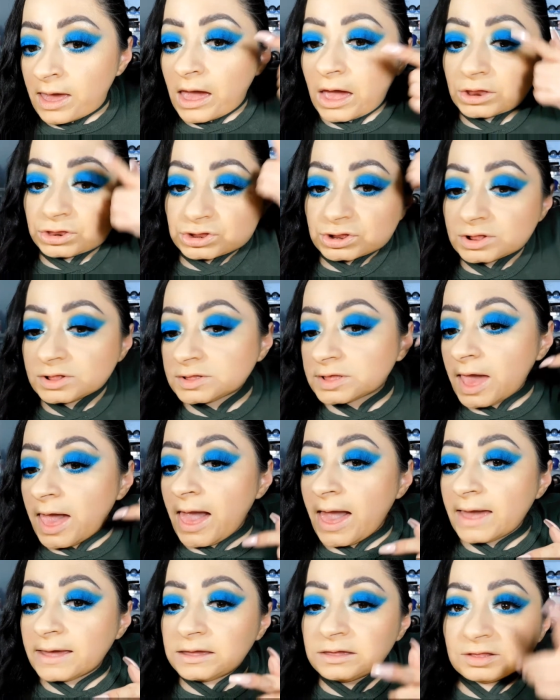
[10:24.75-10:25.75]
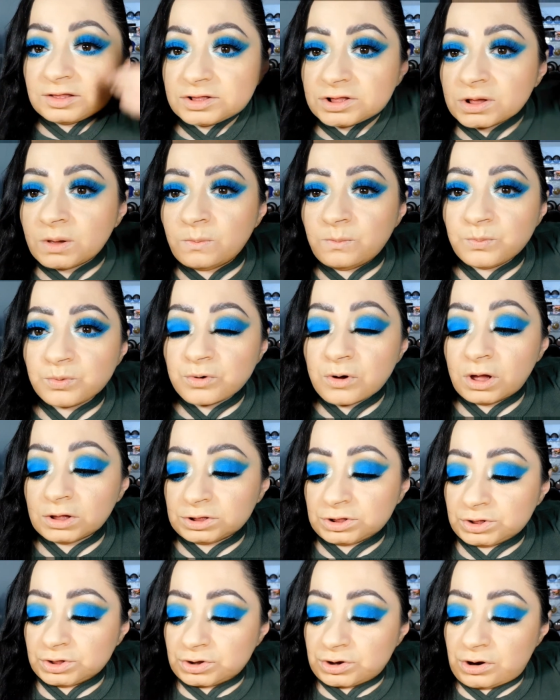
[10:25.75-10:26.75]
I just added some
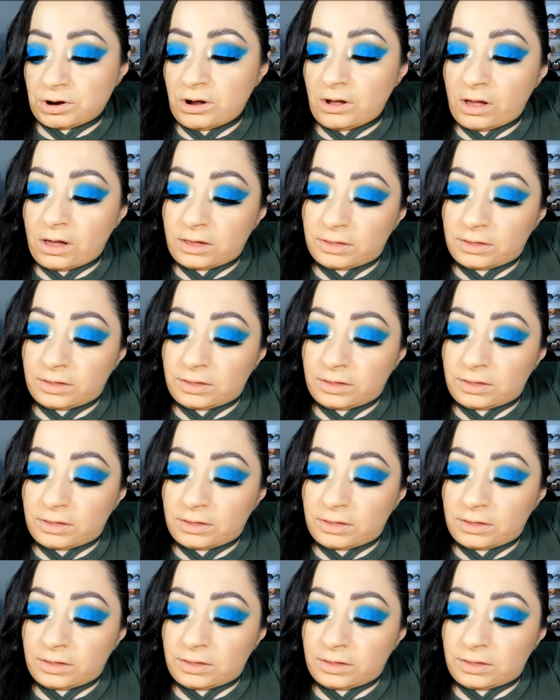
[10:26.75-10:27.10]
bronzer